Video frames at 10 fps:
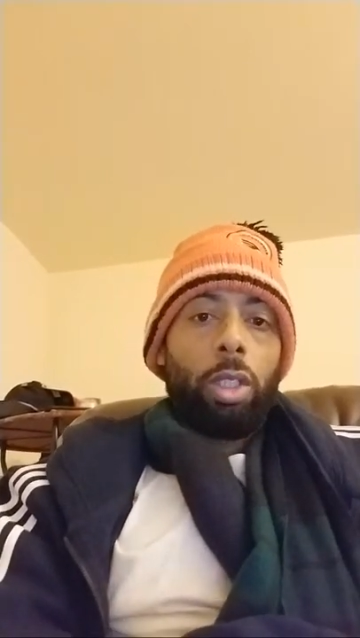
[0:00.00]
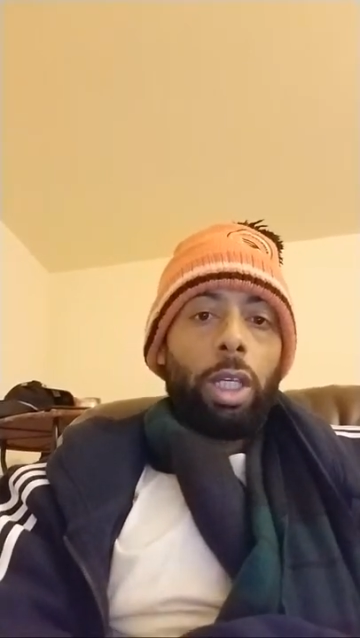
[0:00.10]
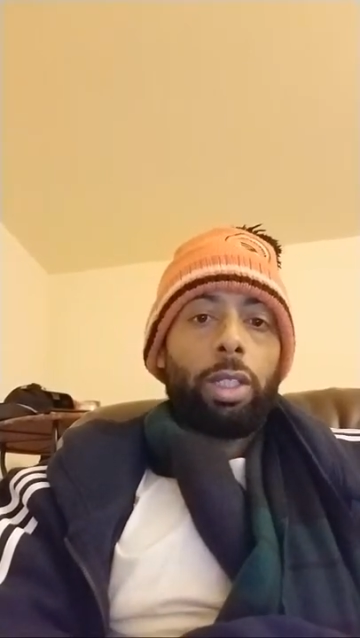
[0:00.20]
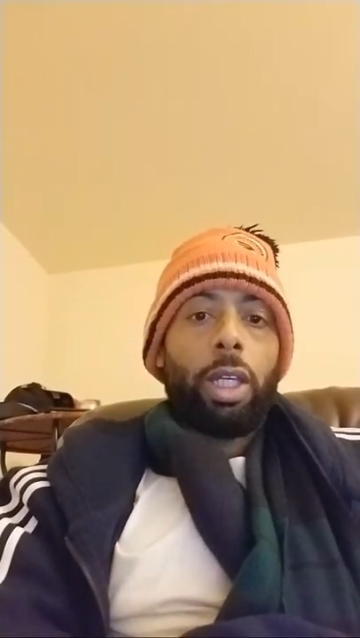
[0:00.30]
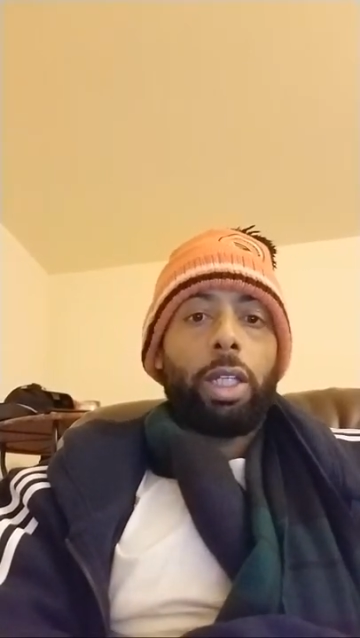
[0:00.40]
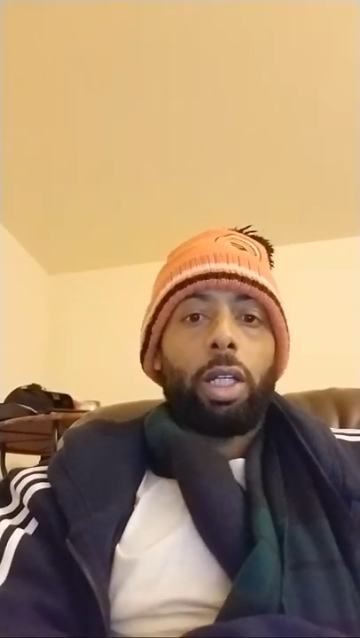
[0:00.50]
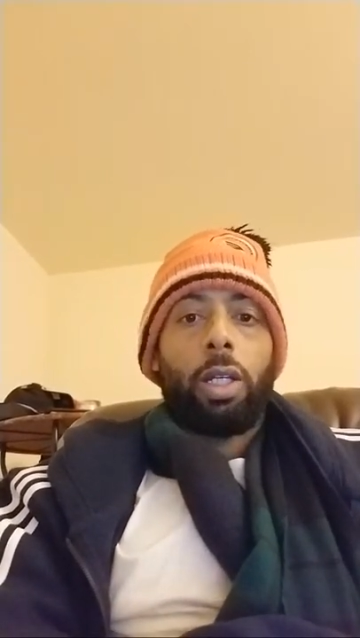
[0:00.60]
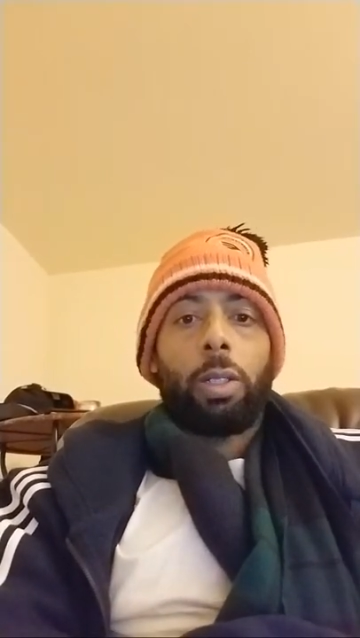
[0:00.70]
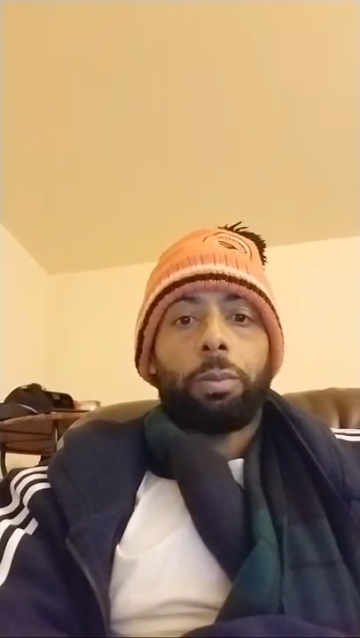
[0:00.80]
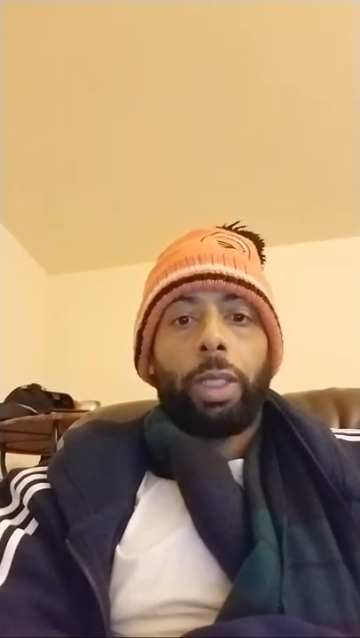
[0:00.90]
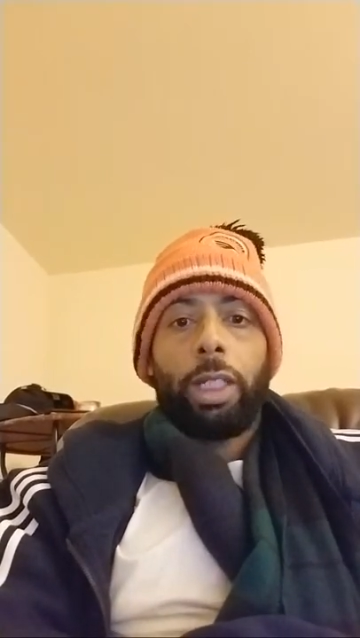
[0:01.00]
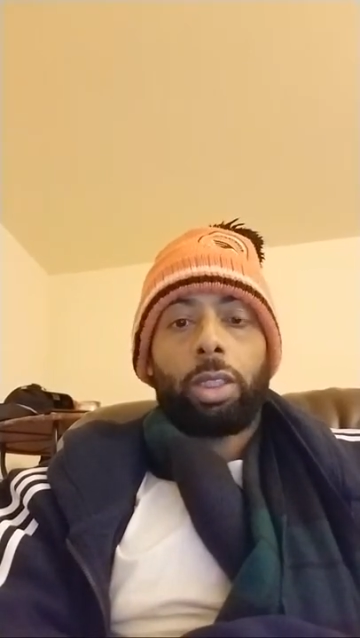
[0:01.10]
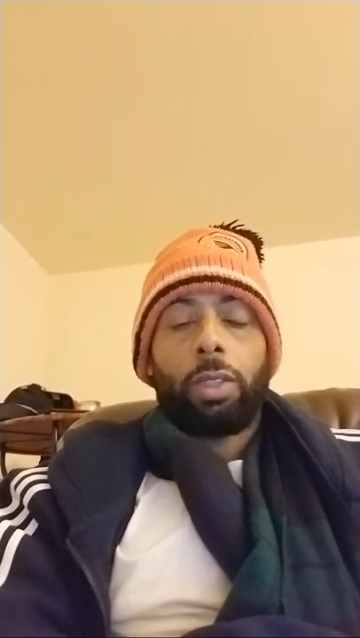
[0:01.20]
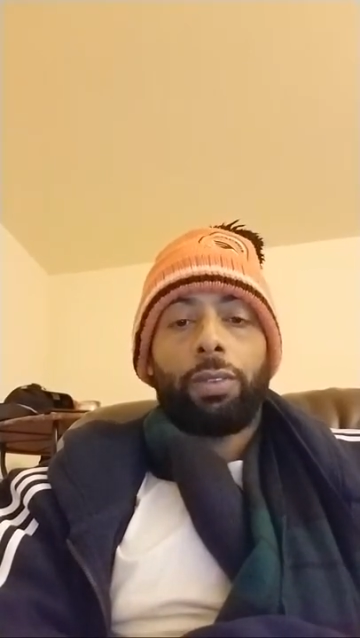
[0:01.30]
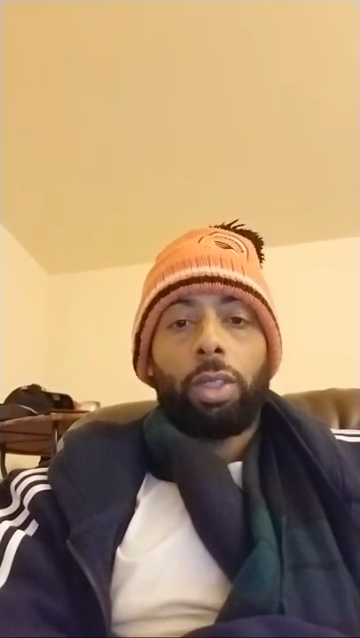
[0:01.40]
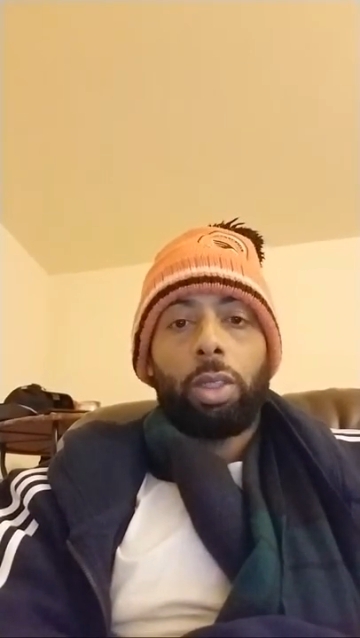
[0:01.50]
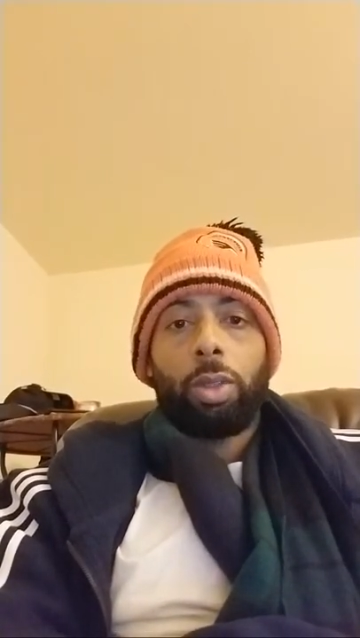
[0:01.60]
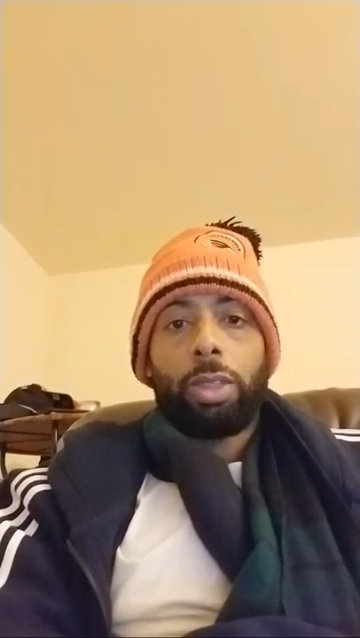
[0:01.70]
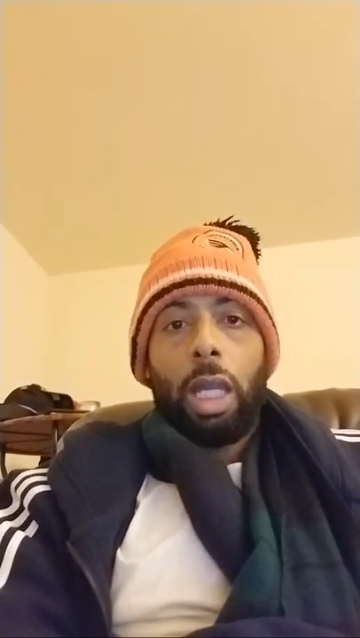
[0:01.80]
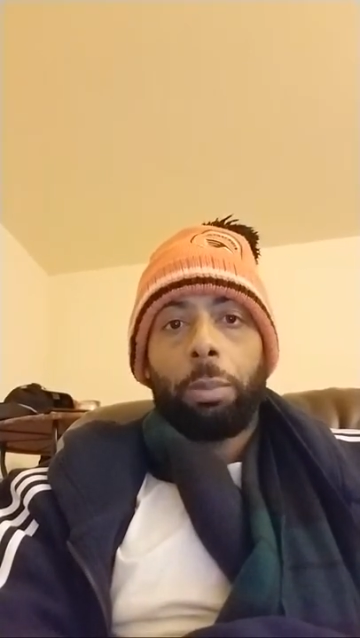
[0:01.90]
at Angela's funeral,
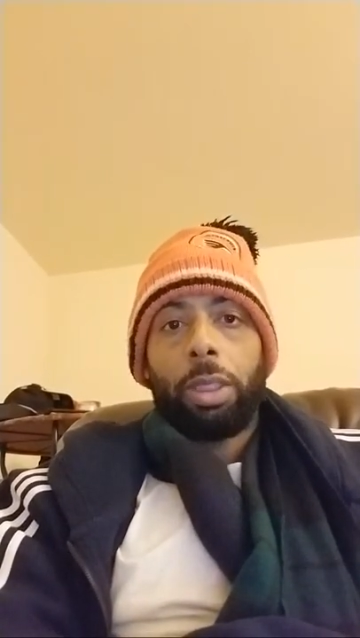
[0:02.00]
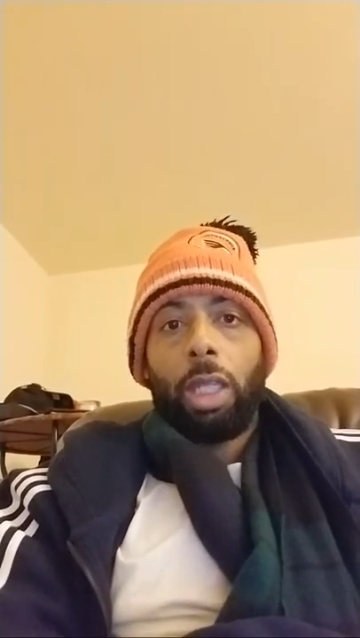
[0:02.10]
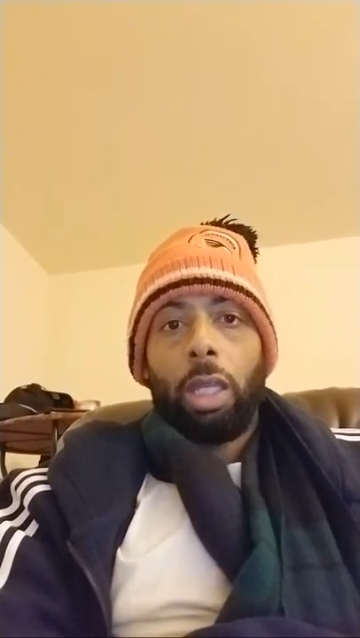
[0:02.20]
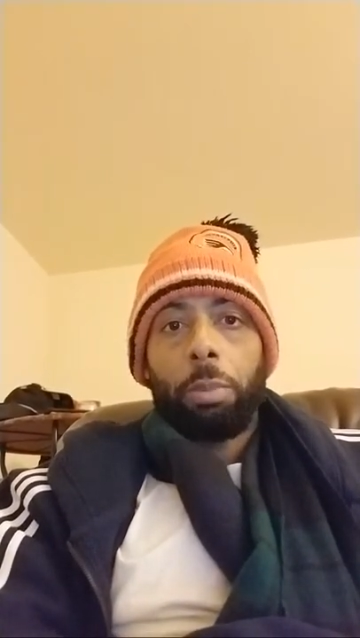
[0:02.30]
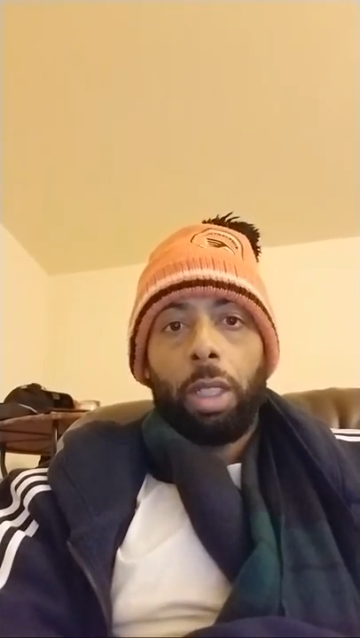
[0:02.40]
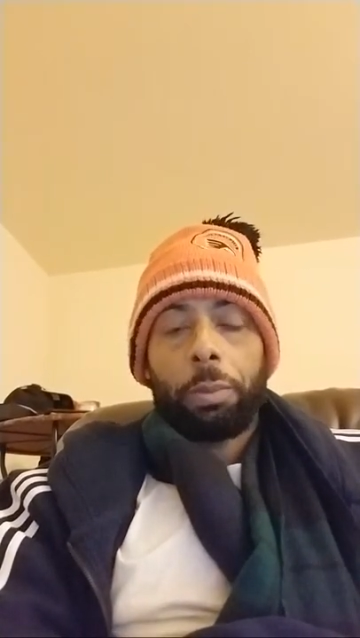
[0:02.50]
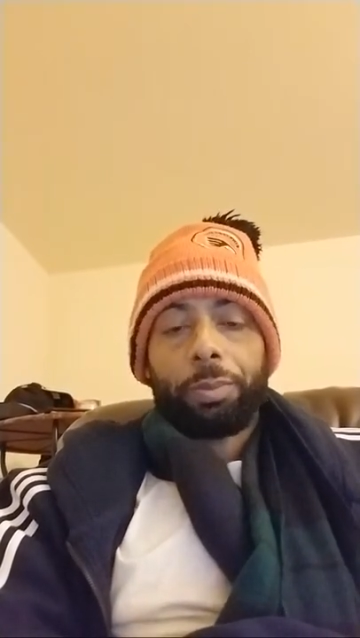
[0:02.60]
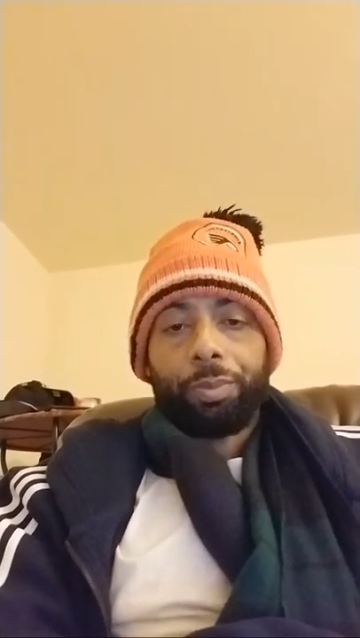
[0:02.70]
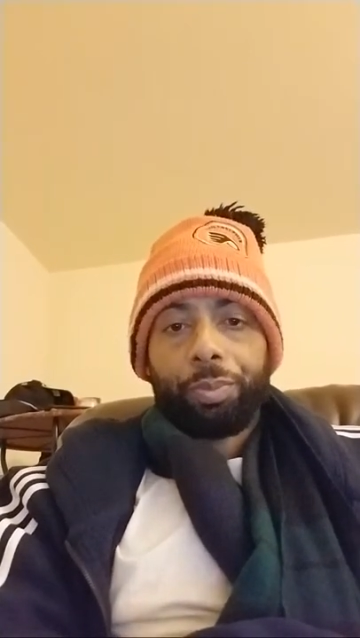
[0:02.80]
Tommy came up